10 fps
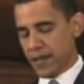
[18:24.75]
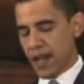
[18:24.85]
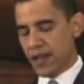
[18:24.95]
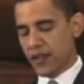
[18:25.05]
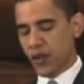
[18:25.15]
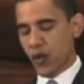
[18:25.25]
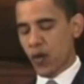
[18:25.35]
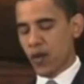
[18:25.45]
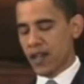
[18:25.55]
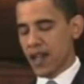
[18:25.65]
the
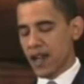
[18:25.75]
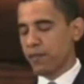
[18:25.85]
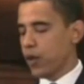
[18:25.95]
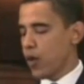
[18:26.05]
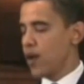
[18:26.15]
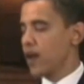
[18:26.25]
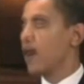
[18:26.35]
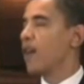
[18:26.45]
uninsured and the unemployed,